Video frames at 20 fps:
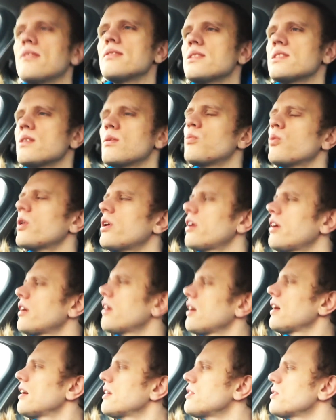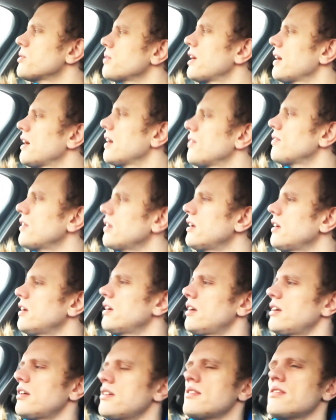somewhere I do have
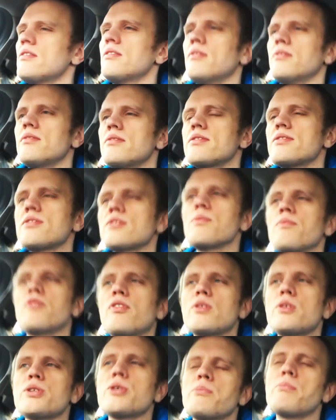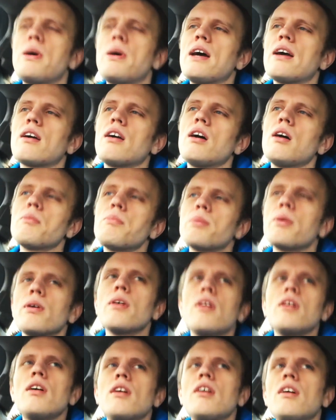a Subversion backup
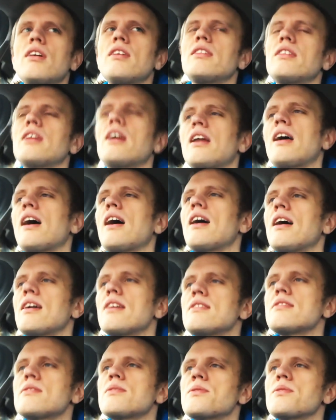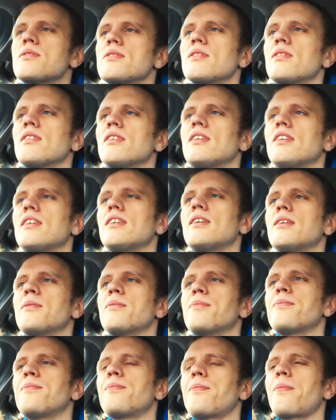that has
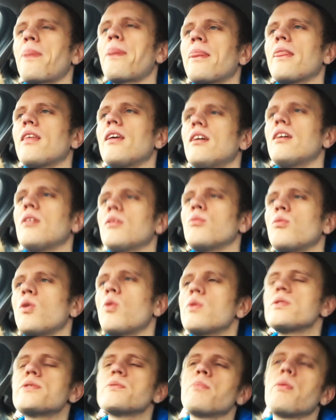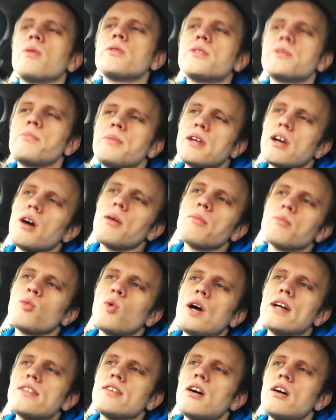what was supposed to become
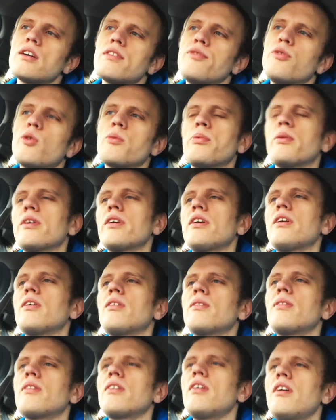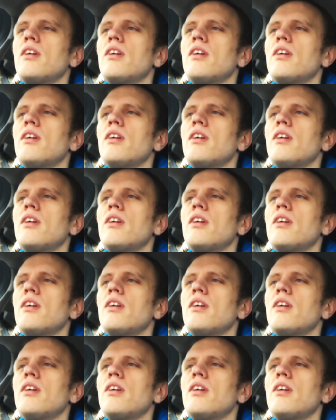YTalk 4.0,